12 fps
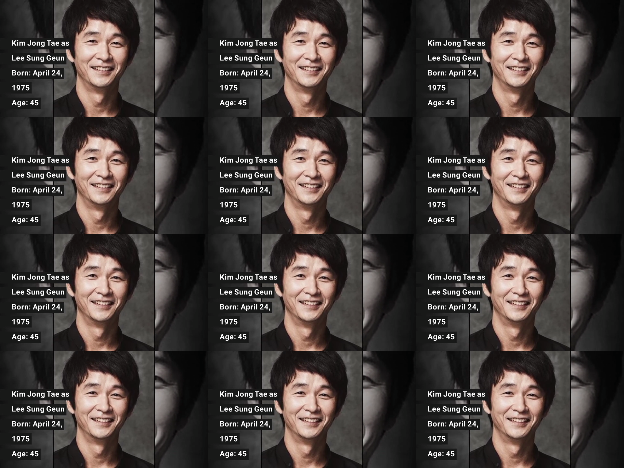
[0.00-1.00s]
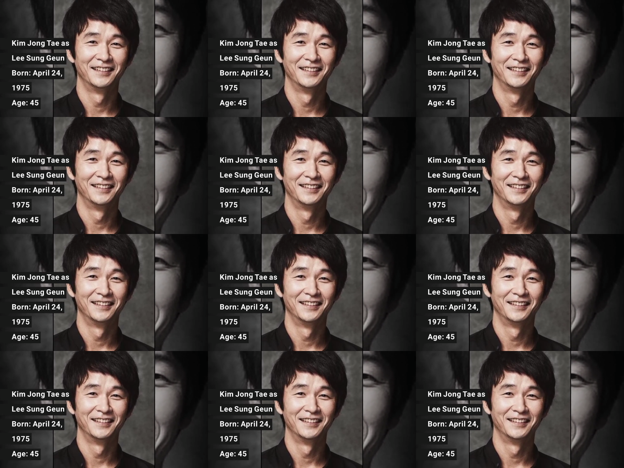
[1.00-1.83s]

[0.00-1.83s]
(no one is talking)